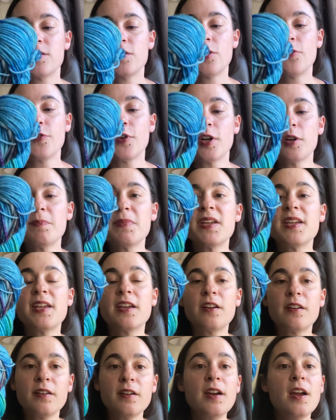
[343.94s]
So if you're a
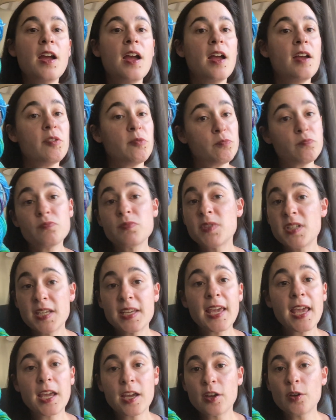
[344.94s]
beginner,
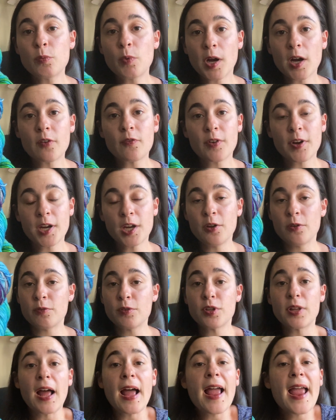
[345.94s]
DK could work for you.